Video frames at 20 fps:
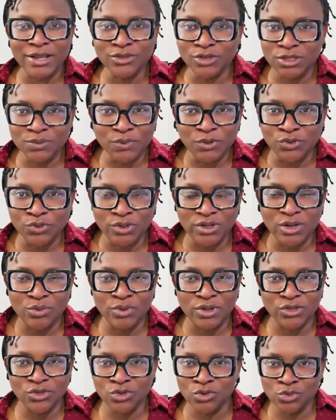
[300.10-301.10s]
just be thrown
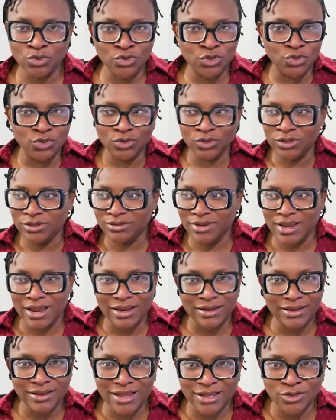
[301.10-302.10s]
away. Do you
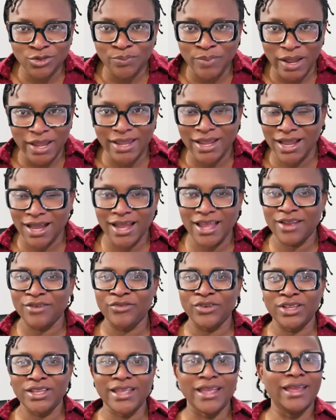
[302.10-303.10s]
then get to buy a car
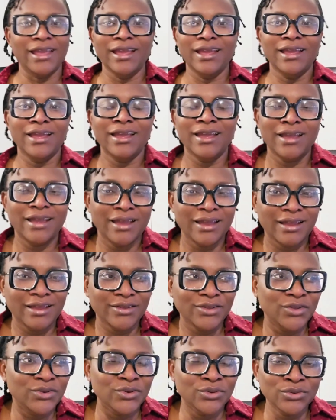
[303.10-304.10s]
every year?
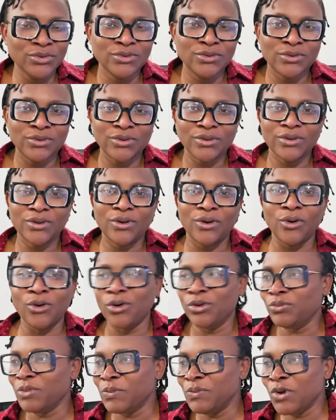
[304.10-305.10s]
You know,
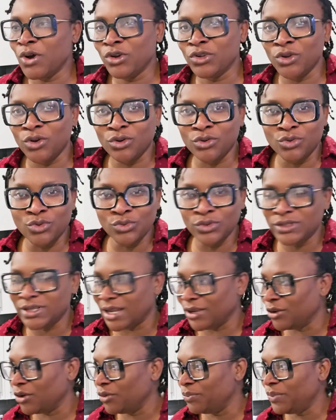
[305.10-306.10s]
or maybe all your goods and
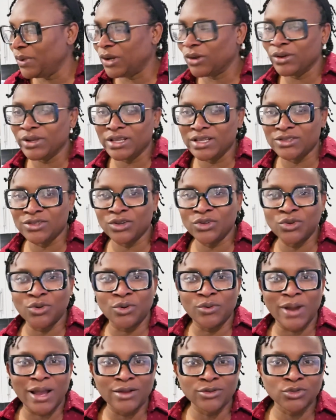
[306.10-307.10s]
your belongings, all
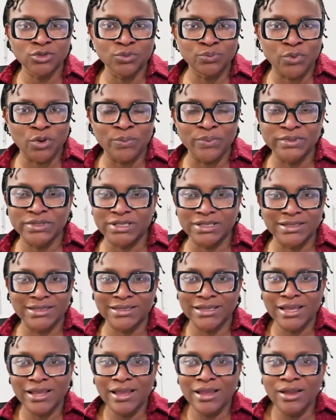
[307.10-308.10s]
your household properties
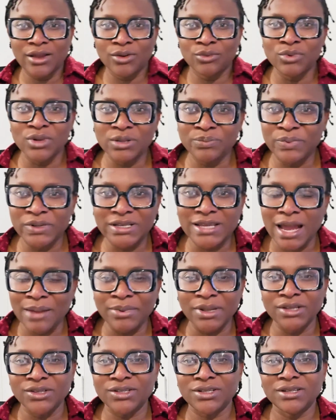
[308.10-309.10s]
will be
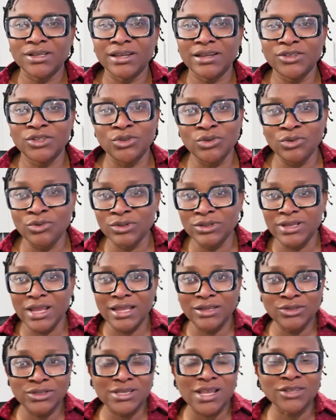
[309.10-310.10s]
damaged. Do you
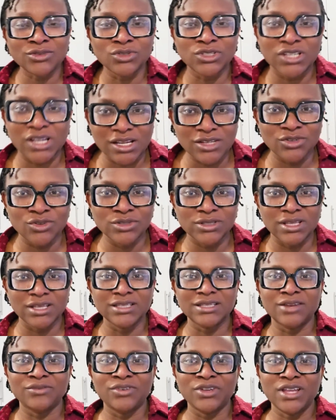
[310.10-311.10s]
then start to change those
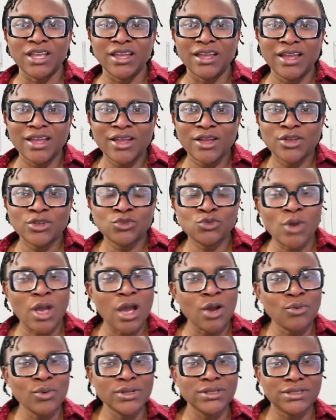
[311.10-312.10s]
things every year? So I
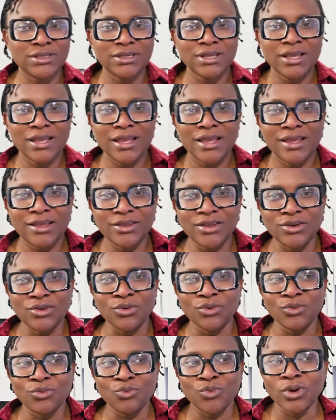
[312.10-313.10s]
always,
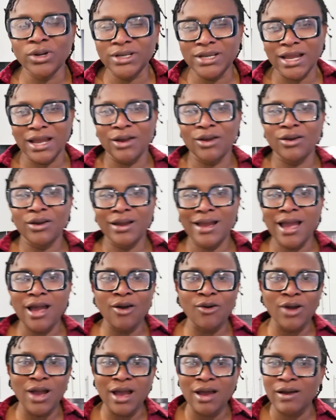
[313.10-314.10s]
wonder
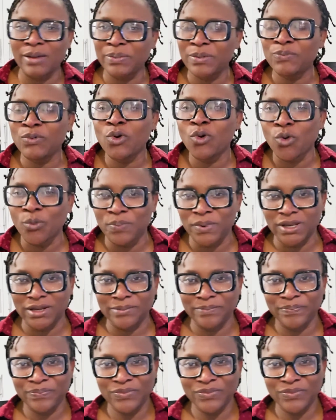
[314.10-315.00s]
how are people coping?